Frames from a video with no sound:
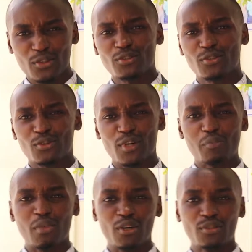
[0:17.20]
to talk to you
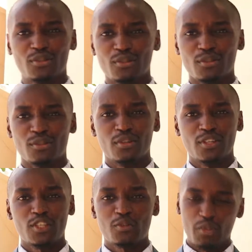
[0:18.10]
about
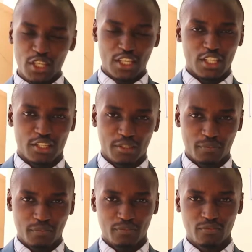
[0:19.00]
speaking,
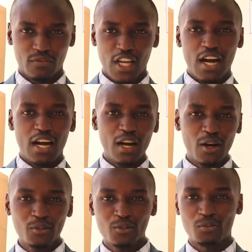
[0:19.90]

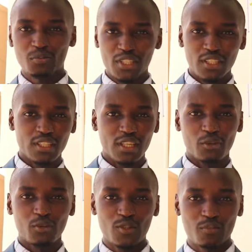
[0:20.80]
how to be a
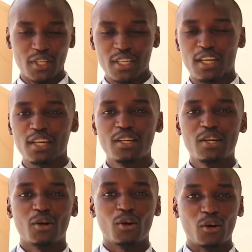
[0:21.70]
good speaker
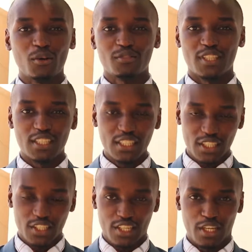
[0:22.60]
of the
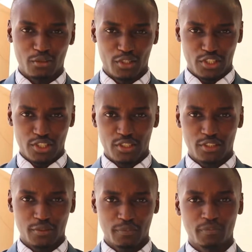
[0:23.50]
English language.
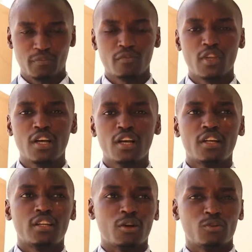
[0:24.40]

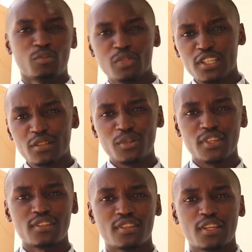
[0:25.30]
Now, to begin
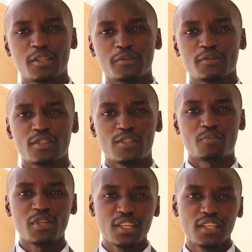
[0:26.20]
with,
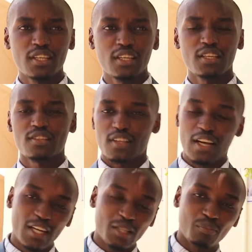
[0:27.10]
speaking is
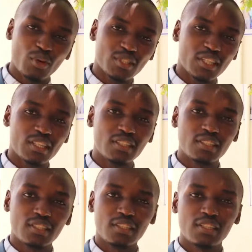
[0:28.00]
an important
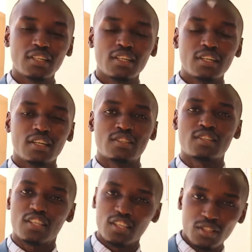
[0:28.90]

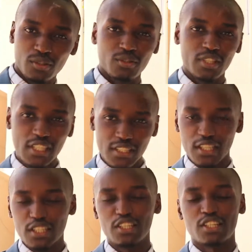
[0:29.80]
skill in
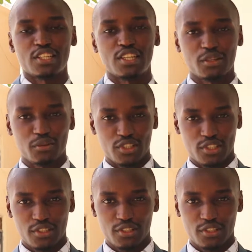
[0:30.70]
the English language.